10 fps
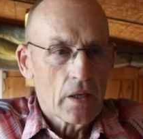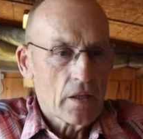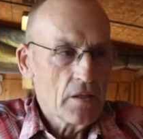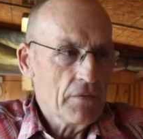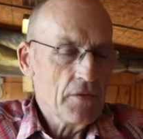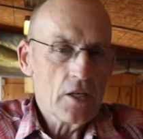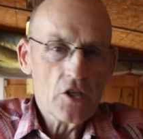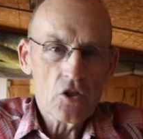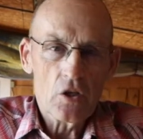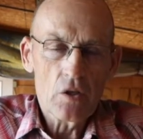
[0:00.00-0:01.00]
The
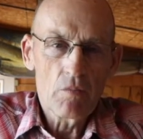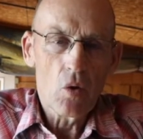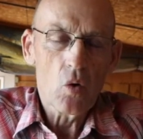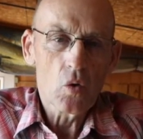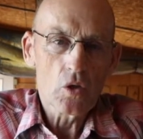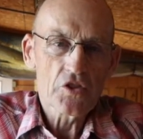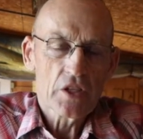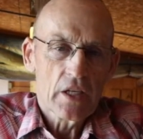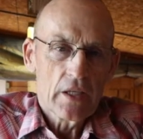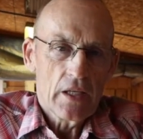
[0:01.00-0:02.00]
finish on the
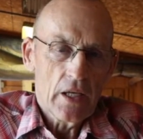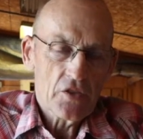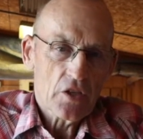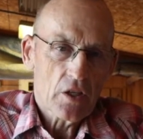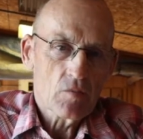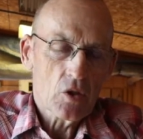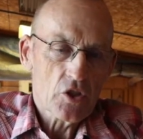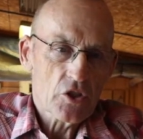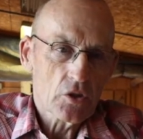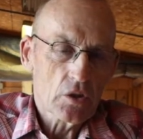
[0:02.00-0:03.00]
bowls is a
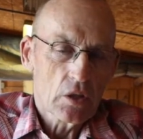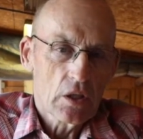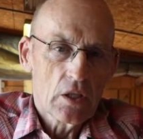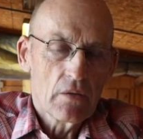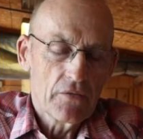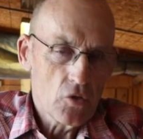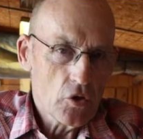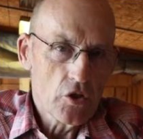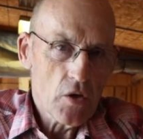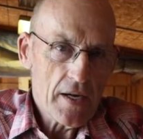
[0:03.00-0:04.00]
commercial
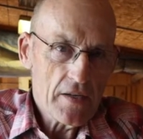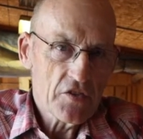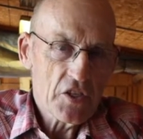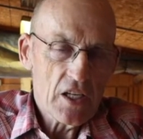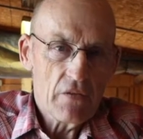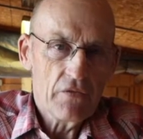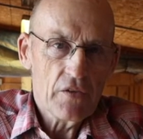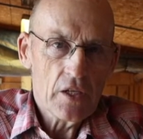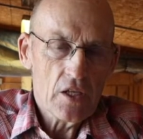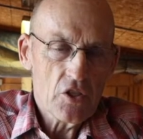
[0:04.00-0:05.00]
food grade safe
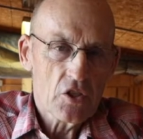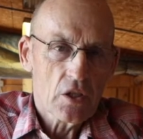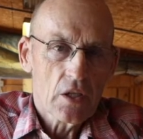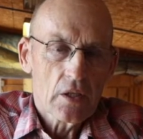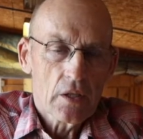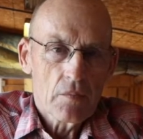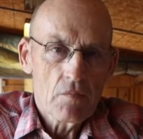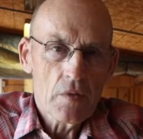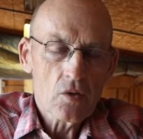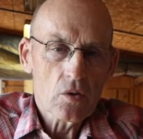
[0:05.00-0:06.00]
finish,
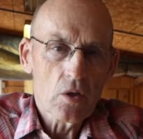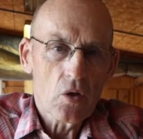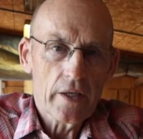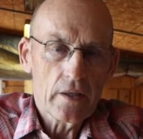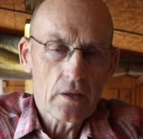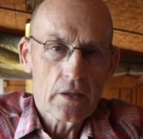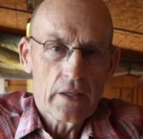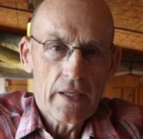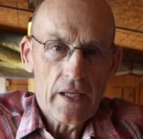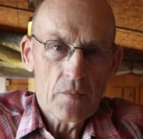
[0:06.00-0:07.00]
mineral oil
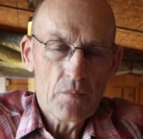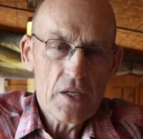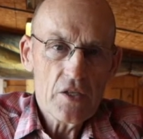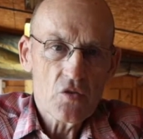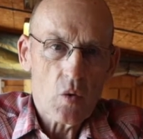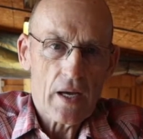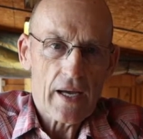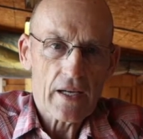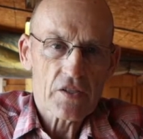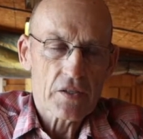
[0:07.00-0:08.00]
and
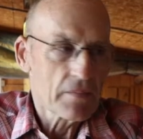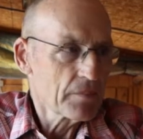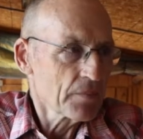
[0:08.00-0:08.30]
beeswax.